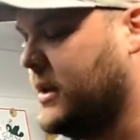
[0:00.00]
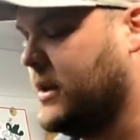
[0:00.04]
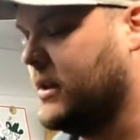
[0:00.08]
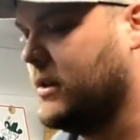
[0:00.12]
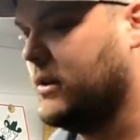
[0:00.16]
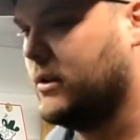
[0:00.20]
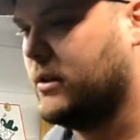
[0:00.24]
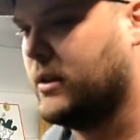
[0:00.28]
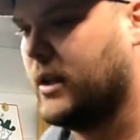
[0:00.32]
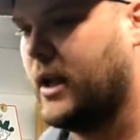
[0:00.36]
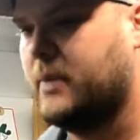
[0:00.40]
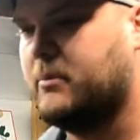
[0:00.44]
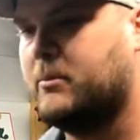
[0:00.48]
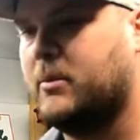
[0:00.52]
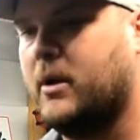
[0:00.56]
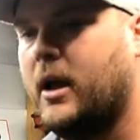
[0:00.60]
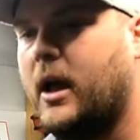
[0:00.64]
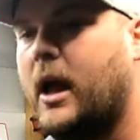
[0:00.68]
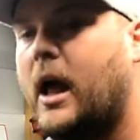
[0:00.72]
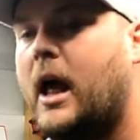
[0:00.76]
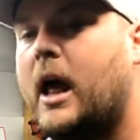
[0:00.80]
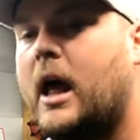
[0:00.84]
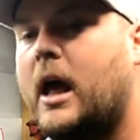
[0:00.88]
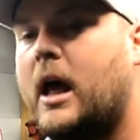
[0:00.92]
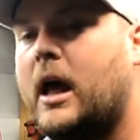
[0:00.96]
it looked like, but
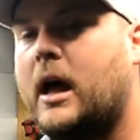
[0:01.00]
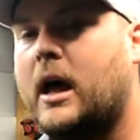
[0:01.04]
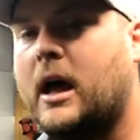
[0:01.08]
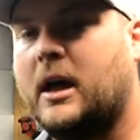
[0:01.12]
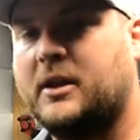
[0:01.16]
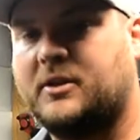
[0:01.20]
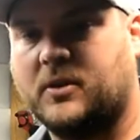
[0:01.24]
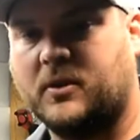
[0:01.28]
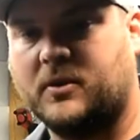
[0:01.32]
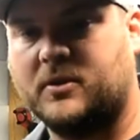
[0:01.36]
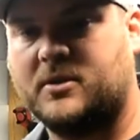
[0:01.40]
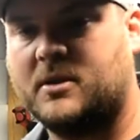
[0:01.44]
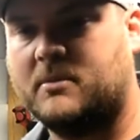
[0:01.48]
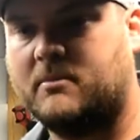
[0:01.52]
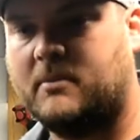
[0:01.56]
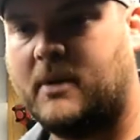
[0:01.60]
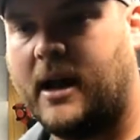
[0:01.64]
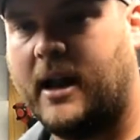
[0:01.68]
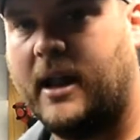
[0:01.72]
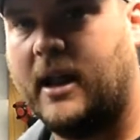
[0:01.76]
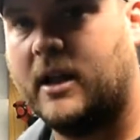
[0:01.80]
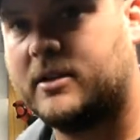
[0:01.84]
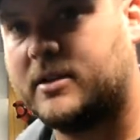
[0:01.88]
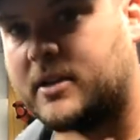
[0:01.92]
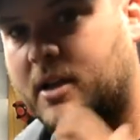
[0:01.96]
I told
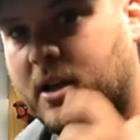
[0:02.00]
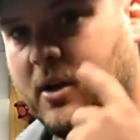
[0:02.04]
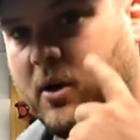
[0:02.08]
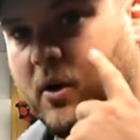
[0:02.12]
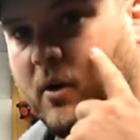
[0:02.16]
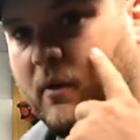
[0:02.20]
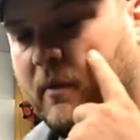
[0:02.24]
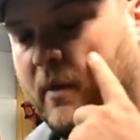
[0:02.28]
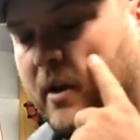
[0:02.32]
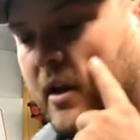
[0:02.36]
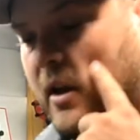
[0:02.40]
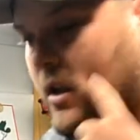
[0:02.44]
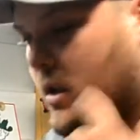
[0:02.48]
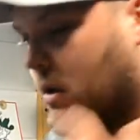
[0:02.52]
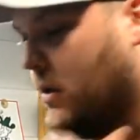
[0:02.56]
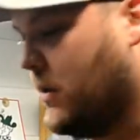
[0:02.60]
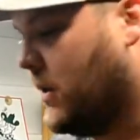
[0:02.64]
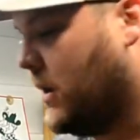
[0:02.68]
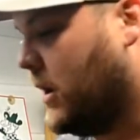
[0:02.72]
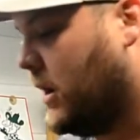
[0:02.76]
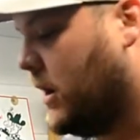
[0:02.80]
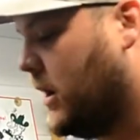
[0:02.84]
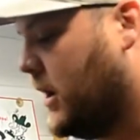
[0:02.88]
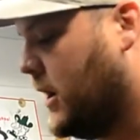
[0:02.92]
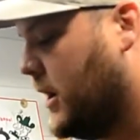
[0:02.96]
somebody I was going to do a video
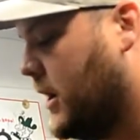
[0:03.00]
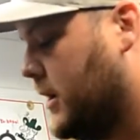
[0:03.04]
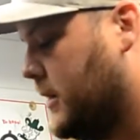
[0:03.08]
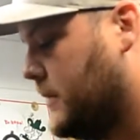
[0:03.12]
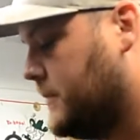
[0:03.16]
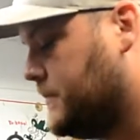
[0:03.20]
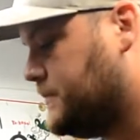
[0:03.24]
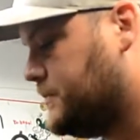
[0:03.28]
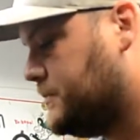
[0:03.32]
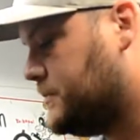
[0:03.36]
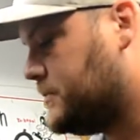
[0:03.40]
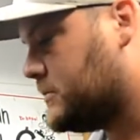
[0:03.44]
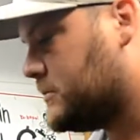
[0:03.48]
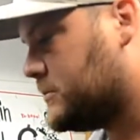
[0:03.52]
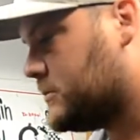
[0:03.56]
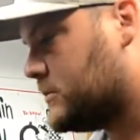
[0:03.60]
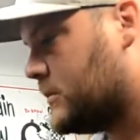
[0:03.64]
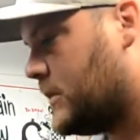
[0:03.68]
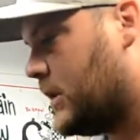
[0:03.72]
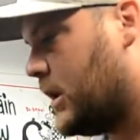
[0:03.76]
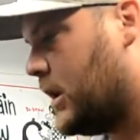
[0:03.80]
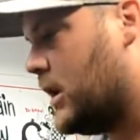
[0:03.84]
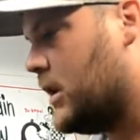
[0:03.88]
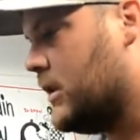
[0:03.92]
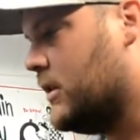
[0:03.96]
on
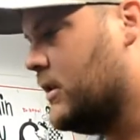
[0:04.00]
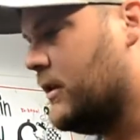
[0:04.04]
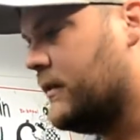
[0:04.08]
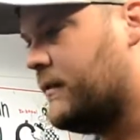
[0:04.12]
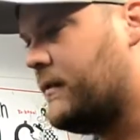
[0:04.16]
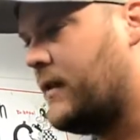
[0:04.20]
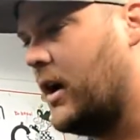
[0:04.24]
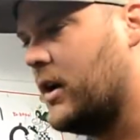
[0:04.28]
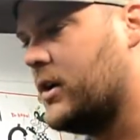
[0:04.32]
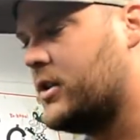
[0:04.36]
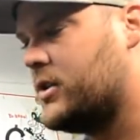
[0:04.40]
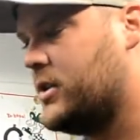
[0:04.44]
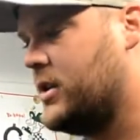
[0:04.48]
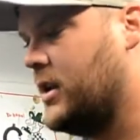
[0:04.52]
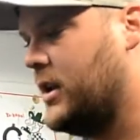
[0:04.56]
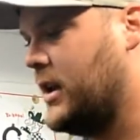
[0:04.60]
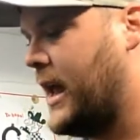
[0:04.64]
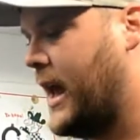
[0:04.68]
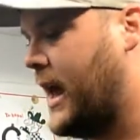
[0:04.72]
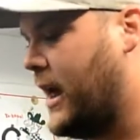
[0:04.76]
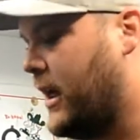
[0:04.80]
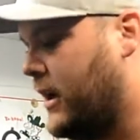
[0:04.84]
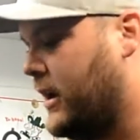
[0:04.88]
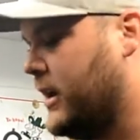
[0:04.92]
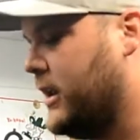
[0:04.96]
the
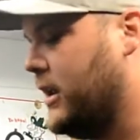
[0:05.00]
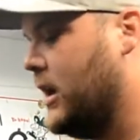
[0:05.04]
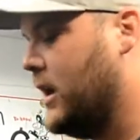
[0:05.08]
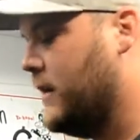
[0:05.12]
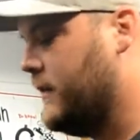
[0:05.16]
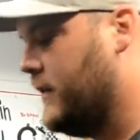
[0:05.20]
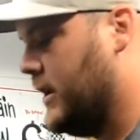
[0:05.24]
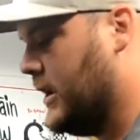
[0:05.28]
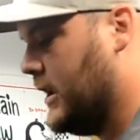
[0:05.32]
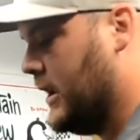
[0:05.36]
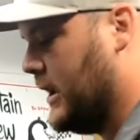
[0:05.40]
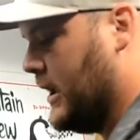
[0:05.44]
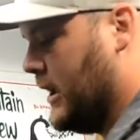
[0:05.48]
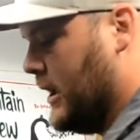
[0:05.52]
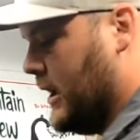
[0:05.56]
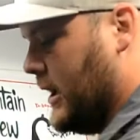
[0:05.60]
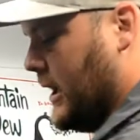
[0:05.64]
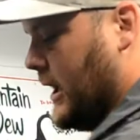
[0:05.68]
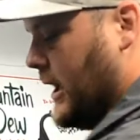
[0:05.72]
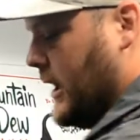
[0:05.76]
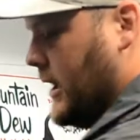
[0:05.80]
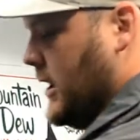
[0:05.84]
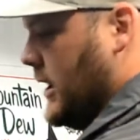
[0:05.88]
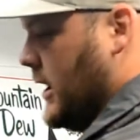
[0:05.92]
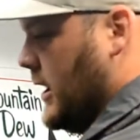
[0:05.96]
functionality of it.
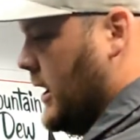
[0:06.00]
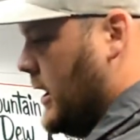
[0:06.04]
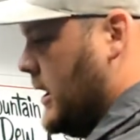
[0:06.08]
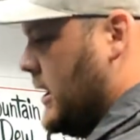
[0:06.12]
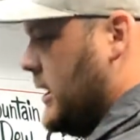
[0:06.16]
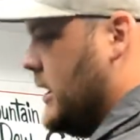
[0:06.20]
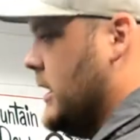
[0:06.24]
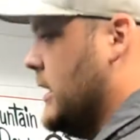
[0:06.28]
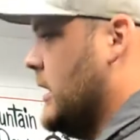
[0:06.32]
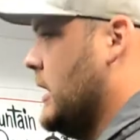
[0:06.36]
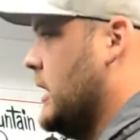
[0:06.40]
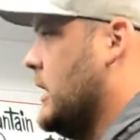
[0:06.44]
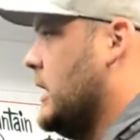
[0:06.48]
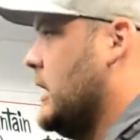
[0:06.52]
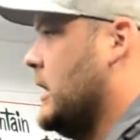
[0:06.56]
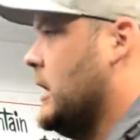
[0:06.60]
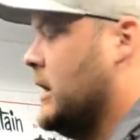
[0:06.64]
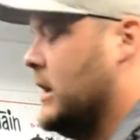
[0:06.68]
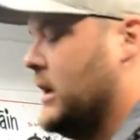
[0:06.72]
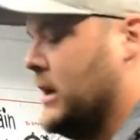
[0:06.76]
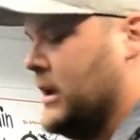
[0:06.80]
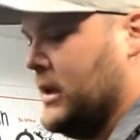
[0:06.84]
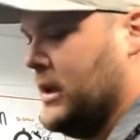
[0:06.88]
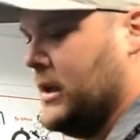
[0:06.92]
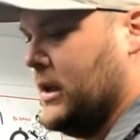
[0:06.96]
I cut
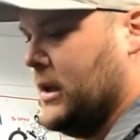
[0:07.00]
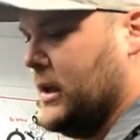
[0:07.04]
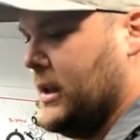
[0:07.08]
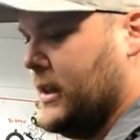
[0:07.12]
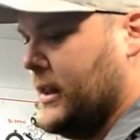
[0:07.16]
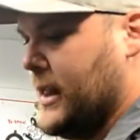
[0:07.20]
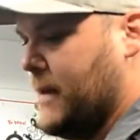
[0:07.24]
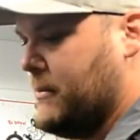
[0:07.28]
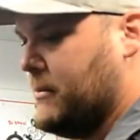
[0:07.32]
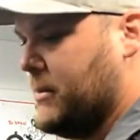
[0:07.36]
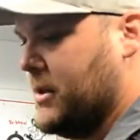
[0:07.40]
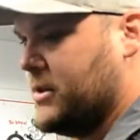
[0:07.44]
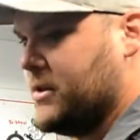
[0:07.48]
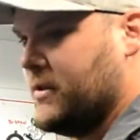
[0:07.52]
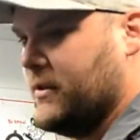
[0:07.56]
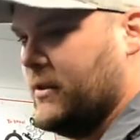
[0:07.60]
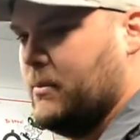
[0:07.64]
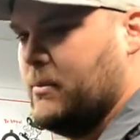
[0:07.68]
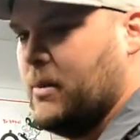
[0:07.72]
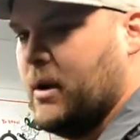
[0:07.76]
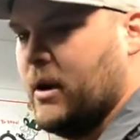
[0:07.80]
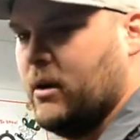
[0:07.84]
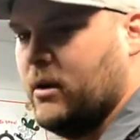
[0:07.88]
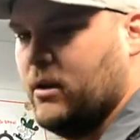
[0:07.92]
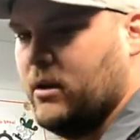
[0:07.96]
that much of the
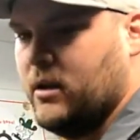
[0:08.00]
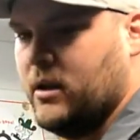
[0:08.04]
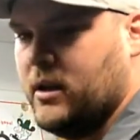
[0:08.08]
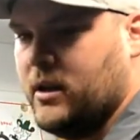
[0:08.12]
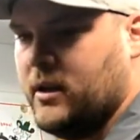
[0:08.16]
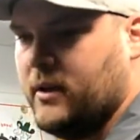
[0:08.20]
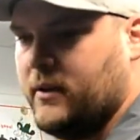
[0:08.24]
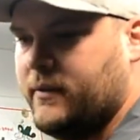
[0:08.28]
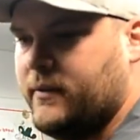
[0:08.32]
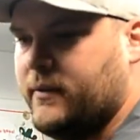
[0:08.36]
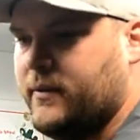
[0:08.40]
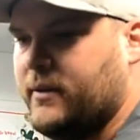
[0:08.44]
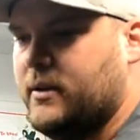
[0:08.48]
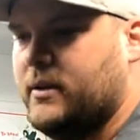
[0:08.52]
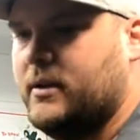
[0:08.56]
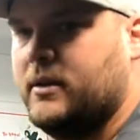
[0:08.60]
barrel off.